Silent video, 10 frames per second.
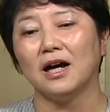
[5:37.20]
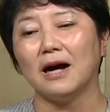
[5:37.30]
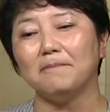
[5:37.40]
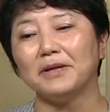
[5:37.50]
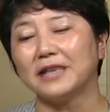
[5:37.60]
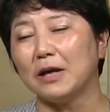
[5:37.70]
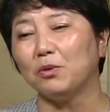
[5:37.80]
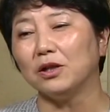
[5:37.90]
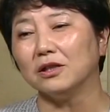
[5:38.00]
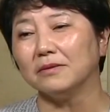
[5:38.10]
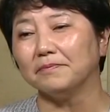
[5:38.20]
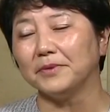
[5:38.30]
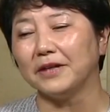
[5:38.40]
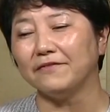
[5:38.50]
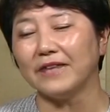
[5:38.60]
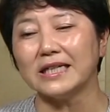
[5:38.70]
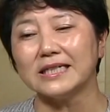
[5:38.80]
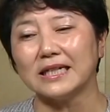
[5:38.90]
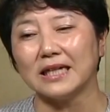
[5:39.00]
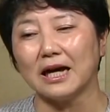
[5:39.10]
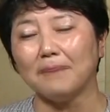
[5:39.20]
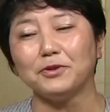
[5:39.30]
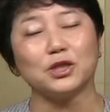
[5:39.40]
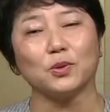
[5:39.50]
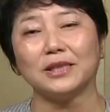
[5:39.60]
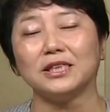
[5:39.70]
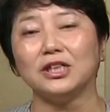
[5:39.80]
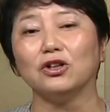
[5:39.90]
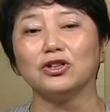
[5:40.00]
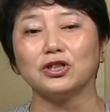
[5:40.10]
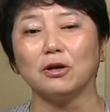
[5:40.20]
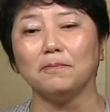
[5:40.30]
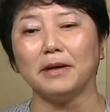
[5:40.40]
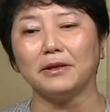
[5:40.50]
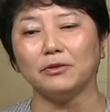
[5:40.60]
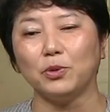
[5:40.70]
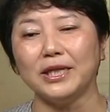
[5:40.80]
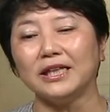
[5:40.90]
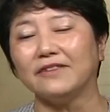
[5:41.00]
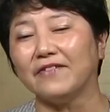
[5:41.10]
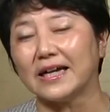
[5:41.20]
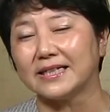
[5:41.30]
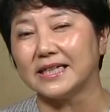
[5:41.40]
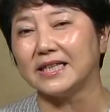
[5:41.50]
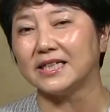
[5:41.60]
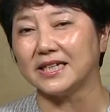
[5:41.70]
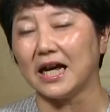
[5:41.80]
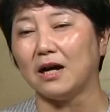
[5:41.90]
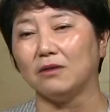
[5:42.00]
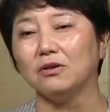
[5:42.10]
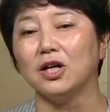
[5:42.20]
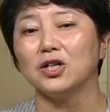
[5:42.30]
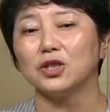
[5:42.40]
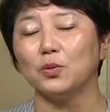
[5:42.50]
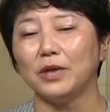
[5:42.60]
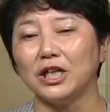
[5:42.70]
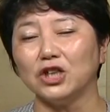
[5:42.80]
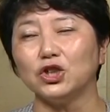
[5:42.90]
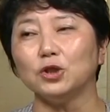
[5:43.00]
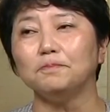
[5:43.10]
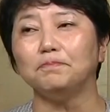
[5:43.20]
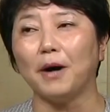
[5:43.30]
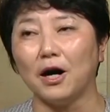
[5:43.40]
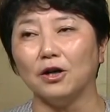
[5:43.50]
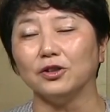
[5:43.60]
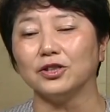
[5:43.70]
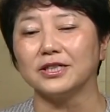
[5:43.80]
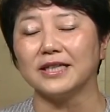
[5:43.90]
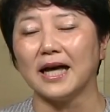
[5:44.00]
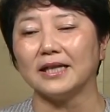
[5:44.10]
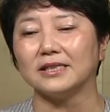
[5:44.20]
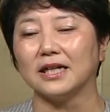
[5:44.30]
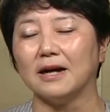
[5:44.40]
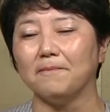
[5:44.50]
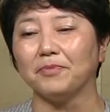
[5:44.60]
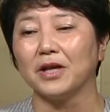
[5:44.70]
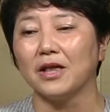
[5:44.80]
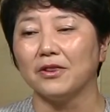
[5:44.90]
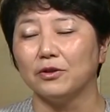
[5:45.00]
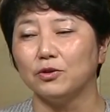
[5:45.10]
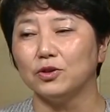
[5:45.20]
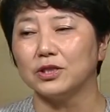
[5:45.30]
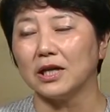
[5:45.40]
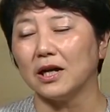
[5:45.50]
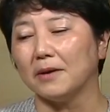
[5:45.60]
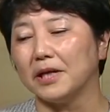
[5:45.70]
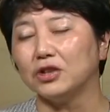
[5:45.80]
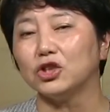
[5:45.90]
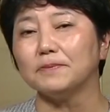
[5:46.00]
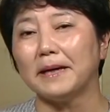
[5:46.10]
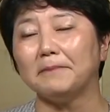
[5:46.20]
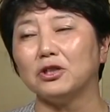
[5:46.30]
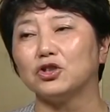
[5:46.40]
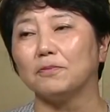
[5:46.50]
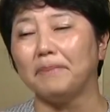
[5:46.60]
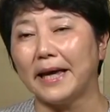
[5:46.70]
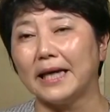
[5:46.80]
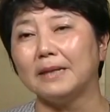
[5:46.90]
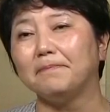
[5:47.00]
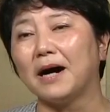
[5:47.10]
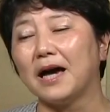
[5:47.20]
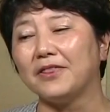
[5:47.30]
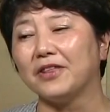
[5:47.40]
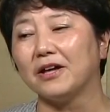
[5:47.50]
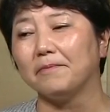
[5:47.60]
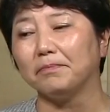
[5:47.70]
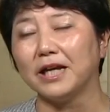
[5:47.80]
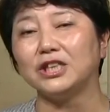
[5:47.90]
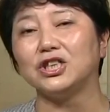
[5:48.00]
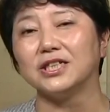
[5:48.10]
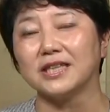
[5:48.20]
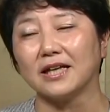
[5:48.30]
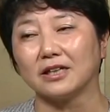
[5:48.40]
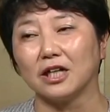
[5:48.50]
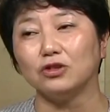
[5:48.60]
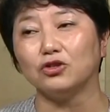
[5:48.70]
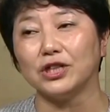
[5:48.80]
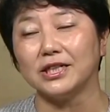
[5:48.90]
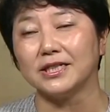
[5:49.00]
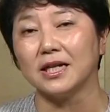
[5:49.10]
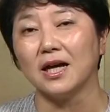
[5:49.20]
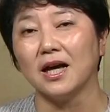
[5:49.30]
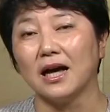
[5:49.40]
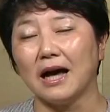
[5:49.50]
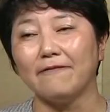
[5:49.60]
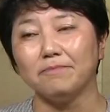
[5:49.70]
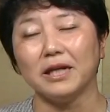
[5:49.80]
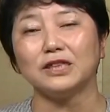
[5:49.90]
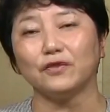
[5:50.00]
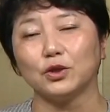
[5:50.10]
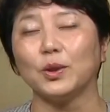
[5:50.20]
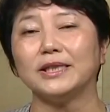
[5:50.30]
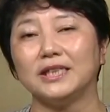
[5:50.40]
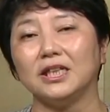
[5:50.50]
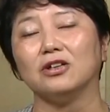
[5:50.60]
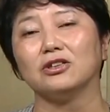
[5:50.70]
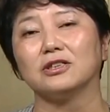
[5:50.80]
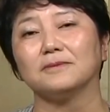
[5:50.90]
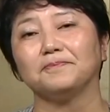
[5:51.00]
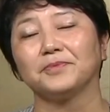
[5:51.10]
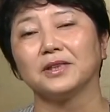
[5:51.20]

um, but they will invest up to 20 years. So, but we need the vaccines now. So we issue bonds that um, whose uh, interest payments are paid by the pledges that countries have pledged for 20 years.